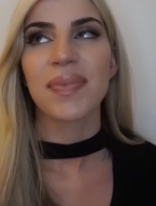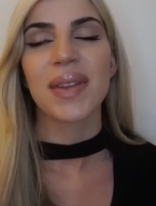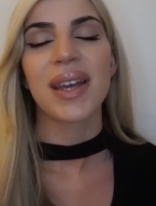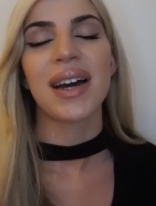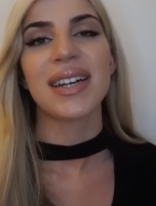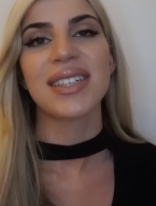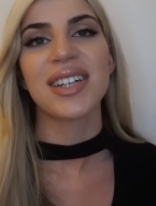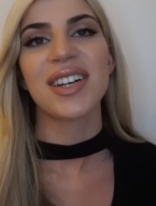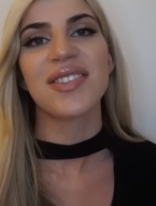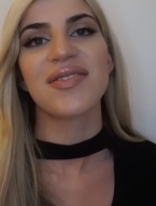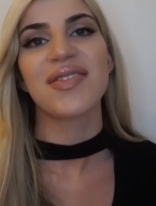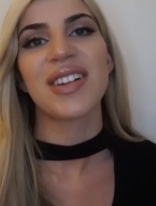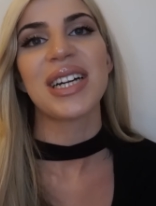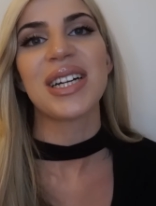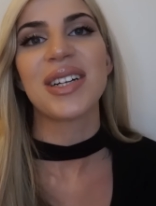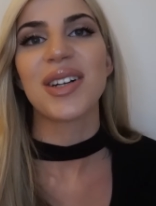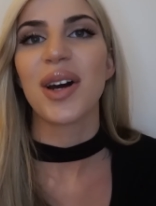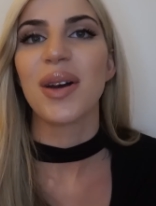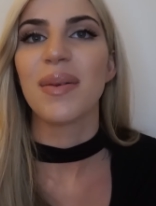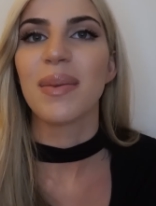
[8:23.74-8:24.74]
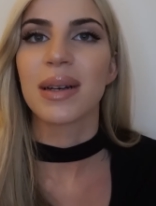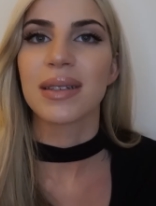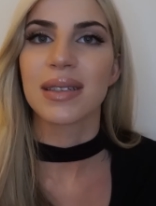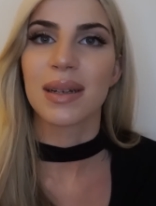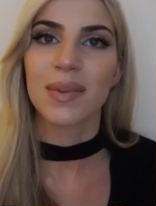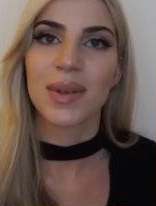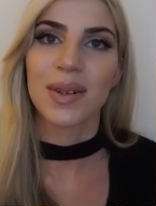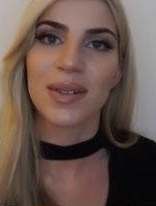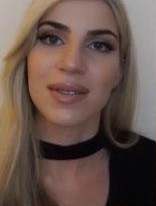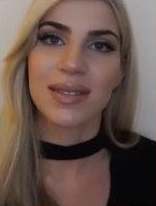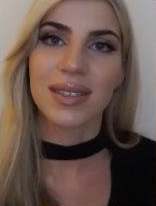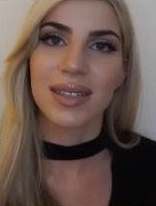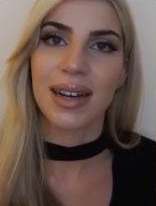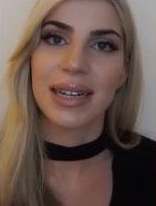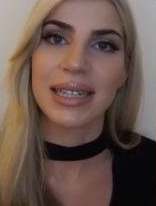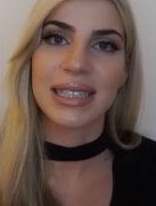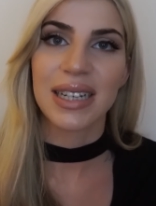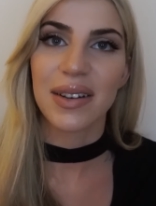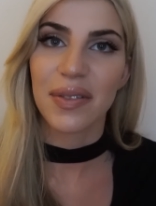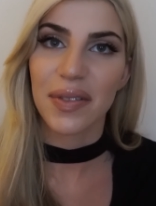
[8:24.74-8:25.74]
I don't really know because I'm not
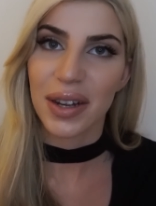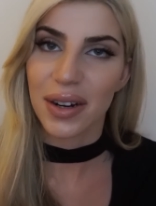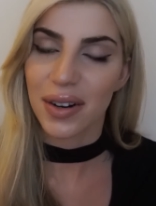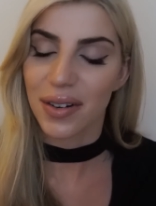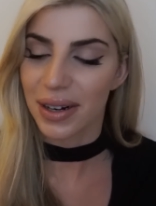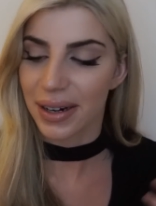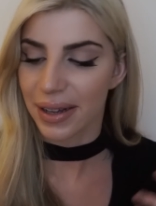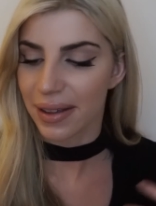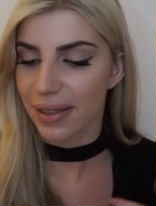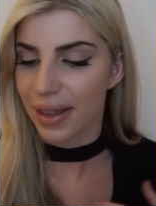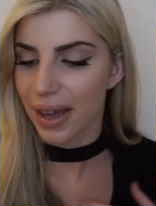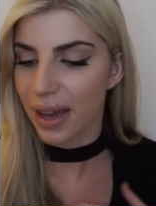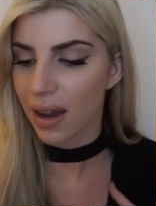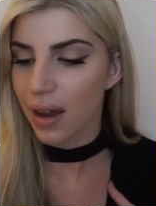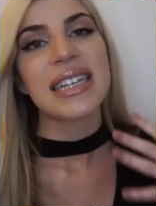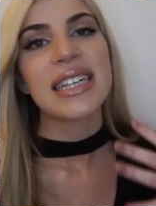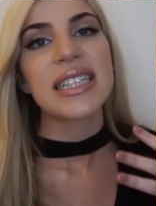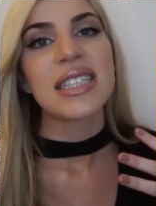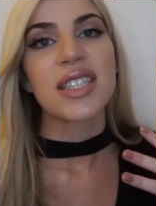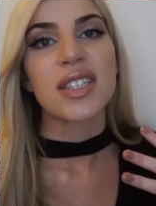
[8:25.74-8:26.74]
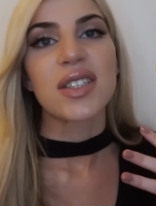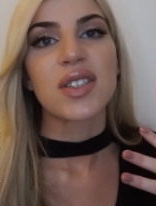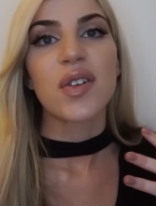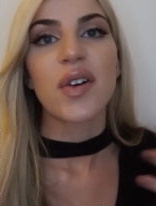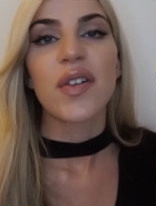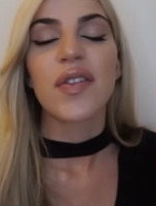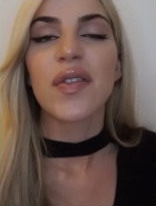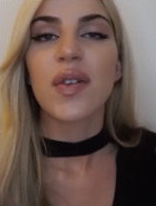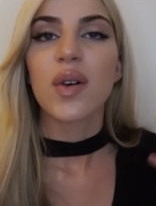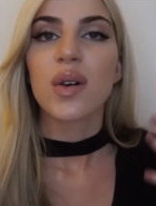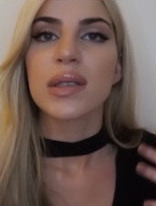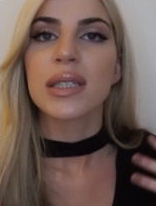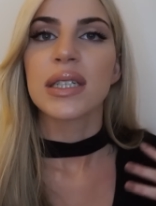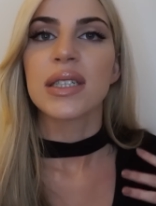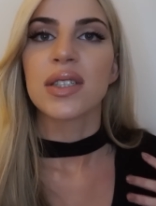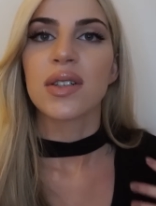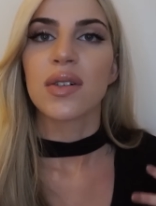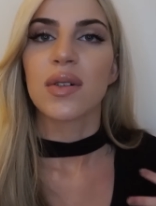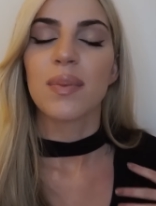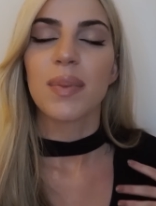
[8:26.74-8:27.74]
scientific or anything, anesthesia sort of
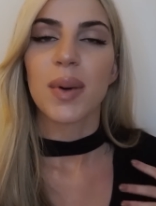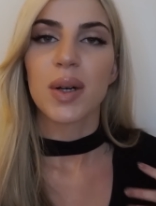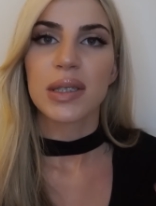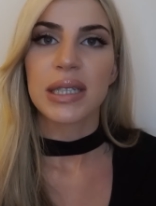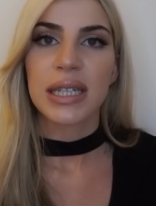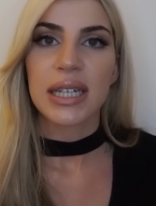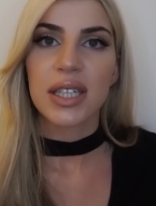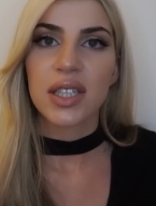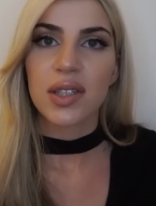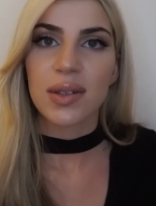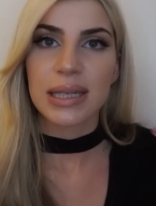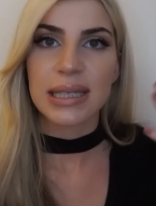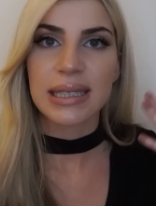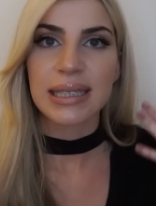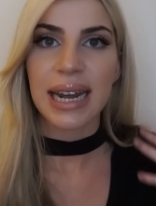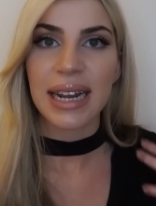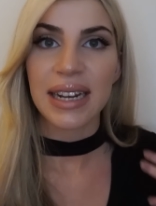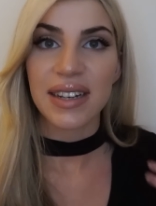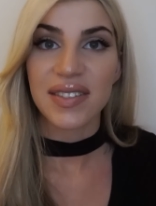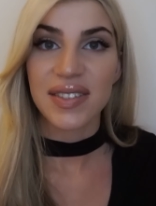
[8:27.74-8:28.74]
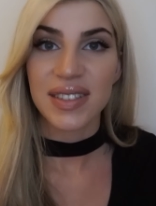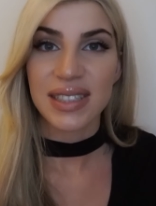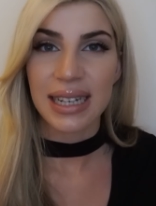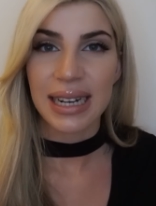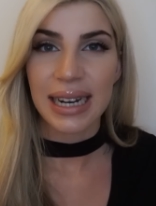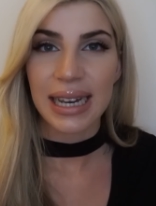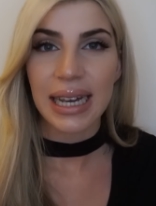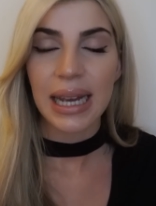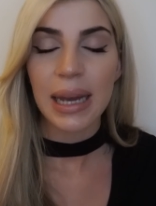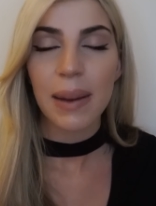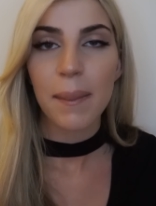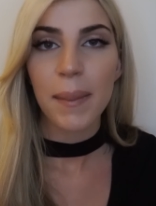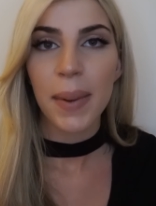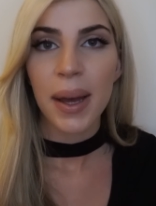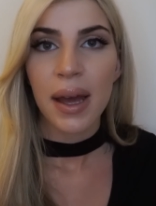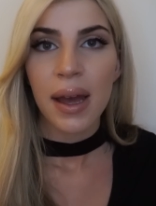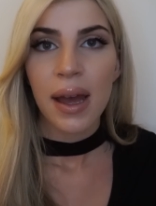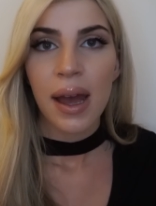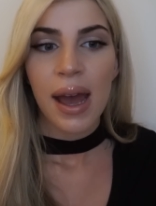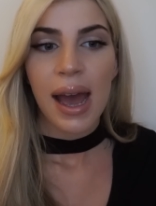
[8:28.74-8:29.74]
forces your body into a state of sleep,
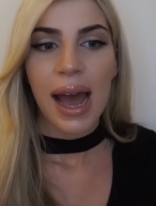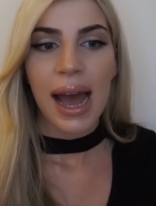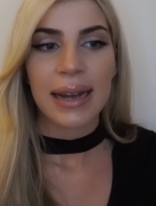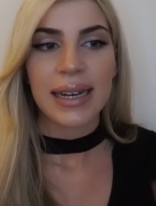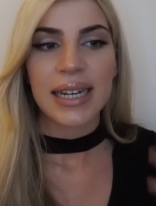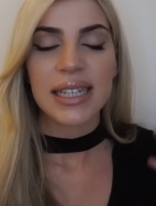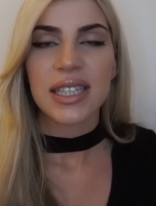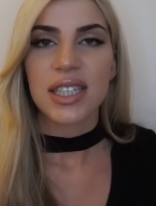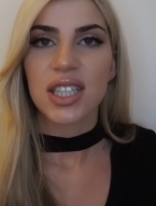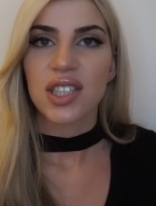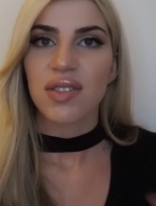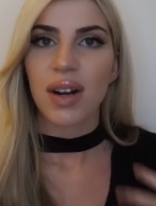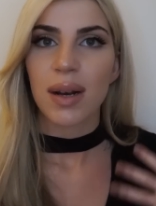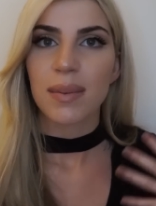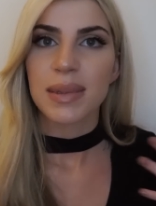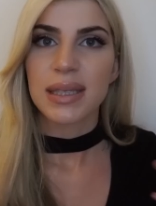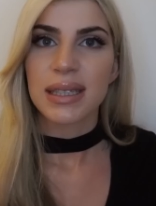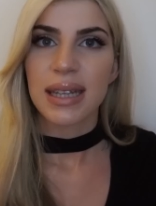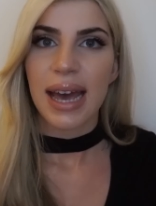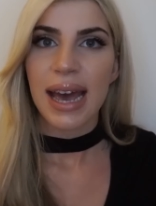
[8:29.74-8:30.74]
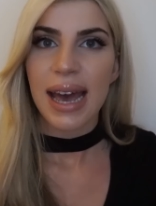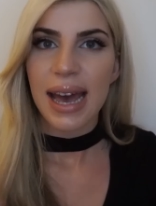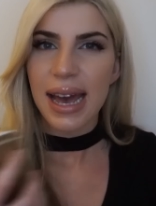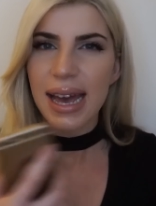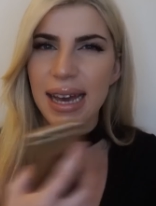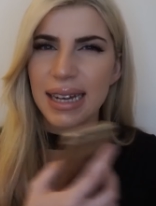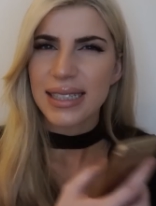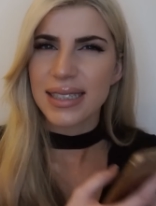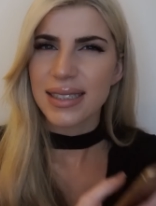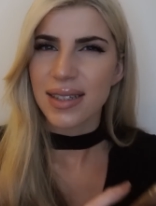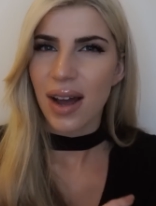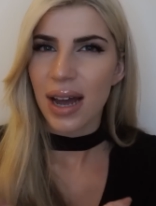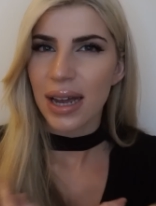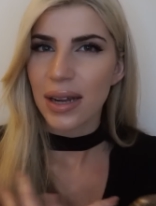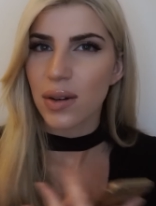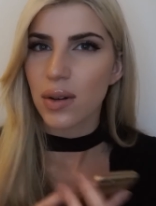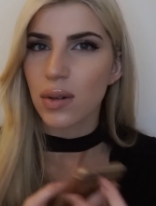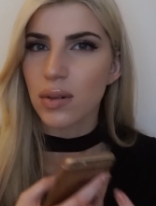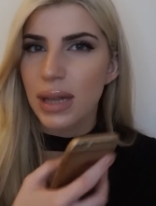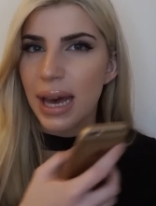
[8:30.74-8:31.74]
and it disrupts the hair
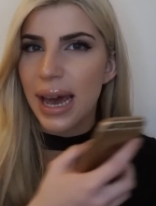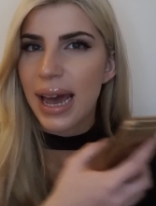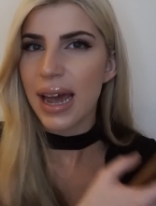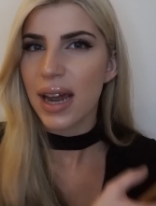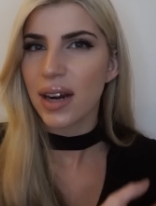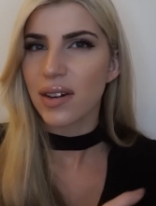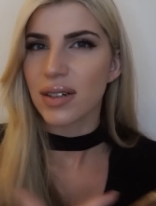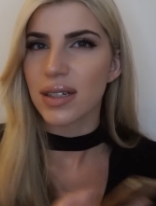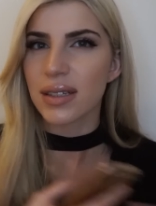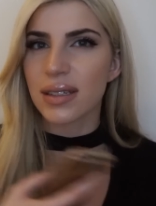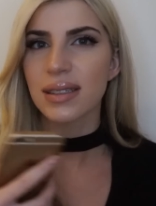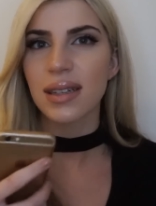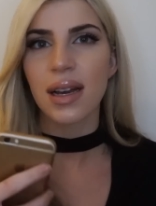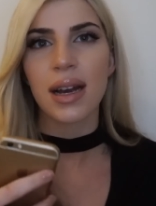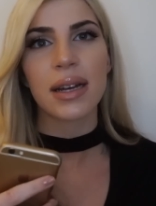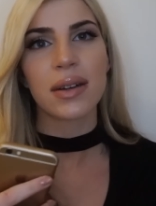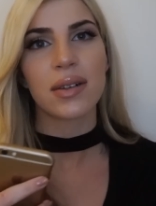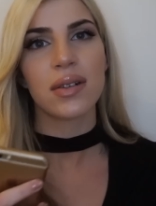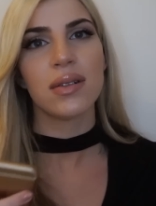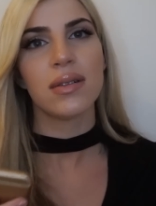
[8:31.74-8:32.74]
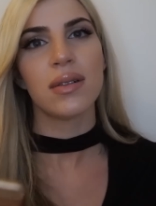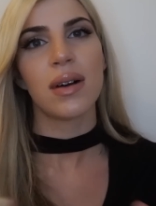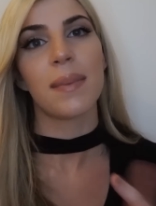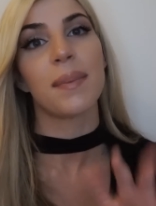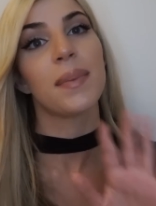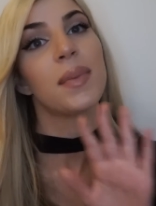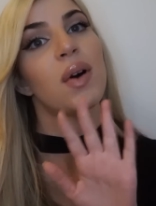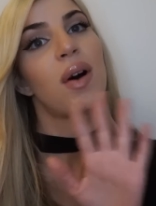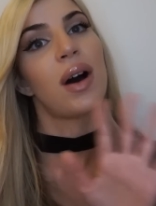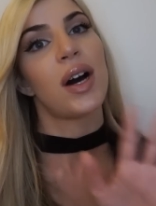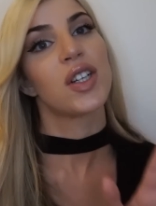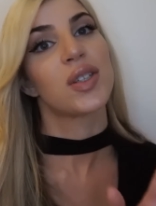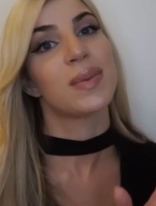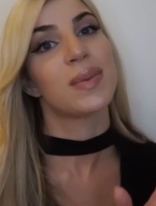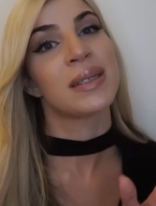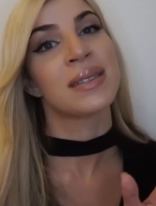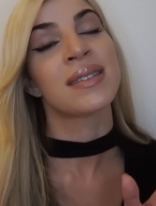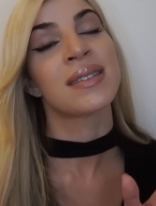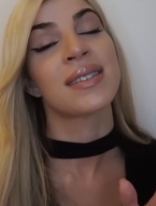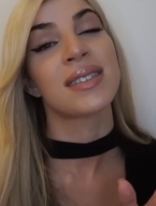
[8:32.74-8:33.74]
cycle, the hair growth cycle. I'm not
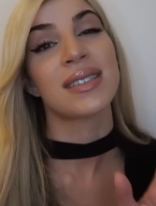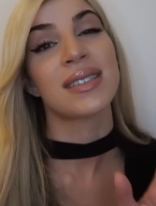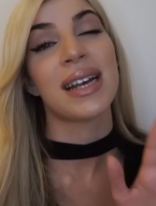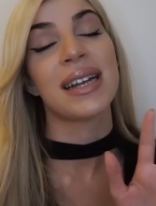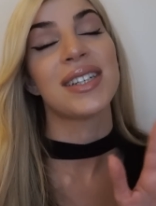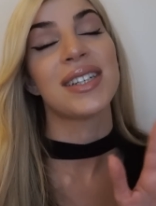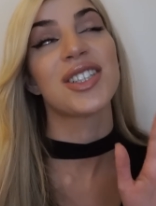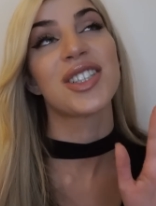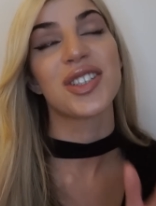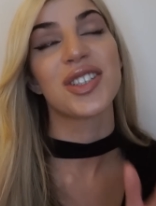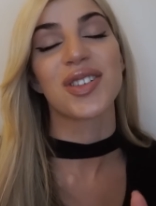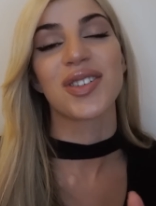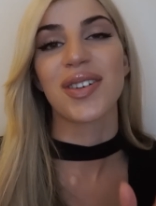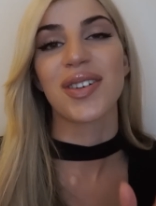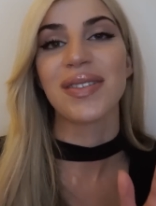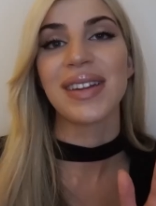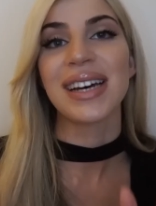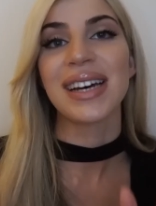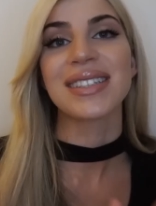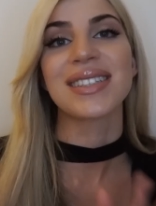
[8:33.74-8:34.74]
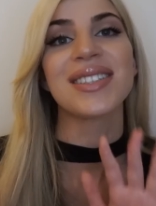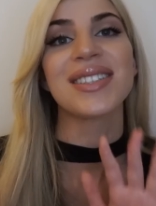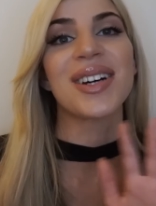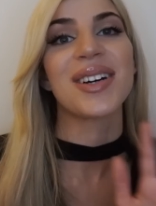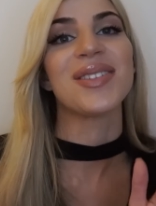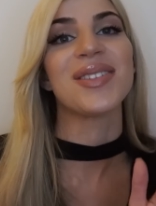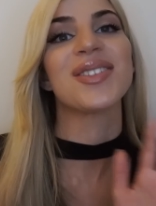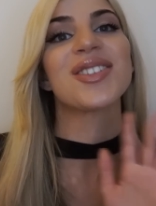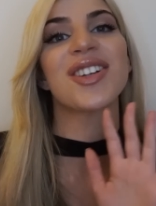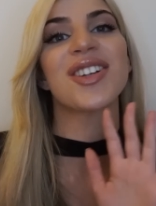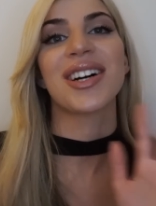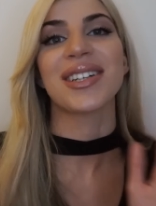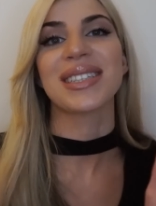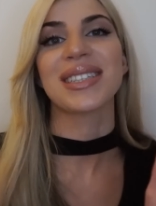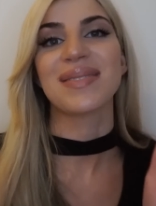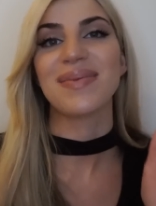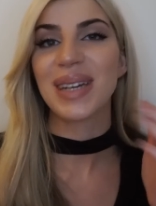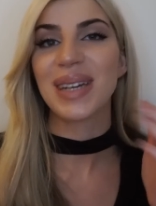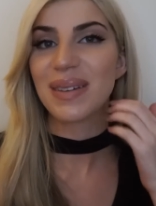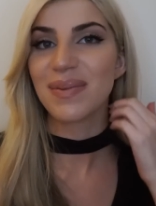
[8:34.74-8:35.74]
100% sure on that, so don't
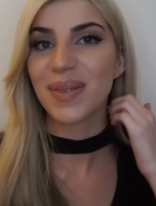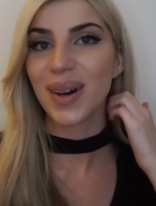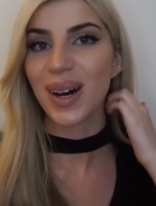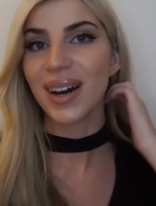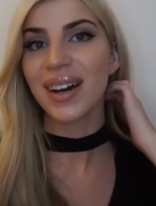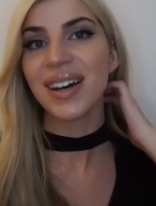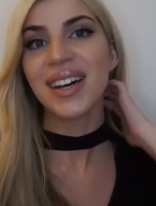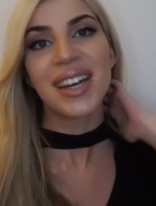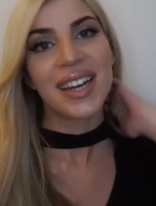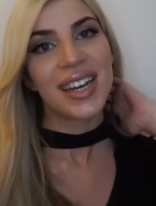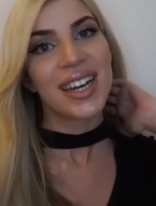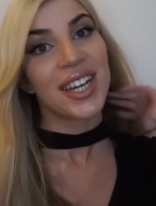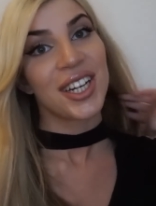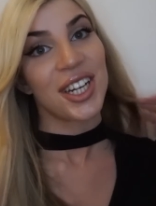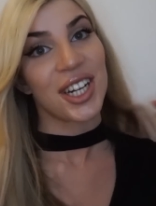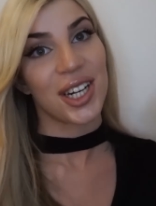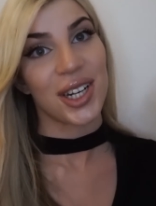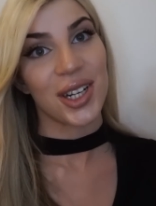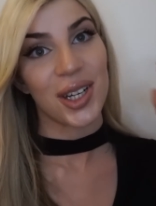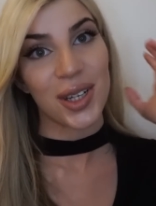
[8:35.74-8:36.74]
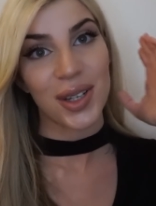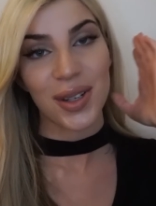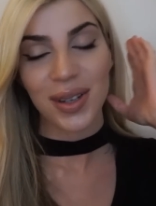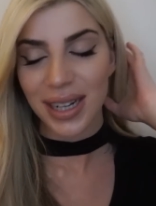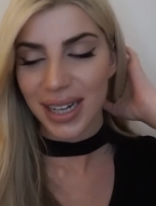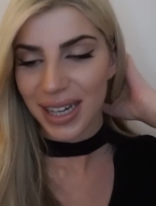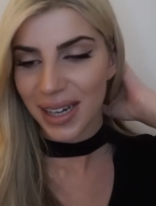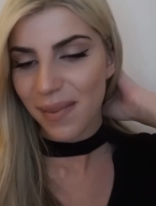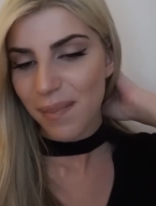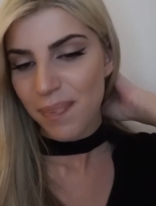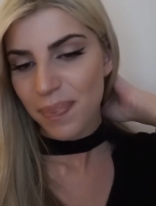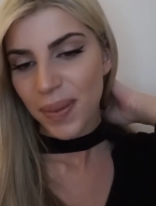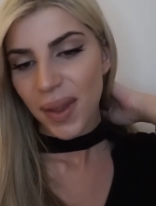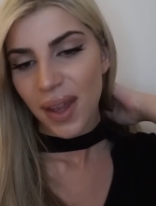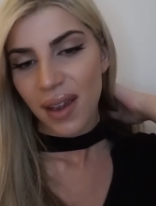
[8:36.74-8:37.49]
trust me, but you can Google it.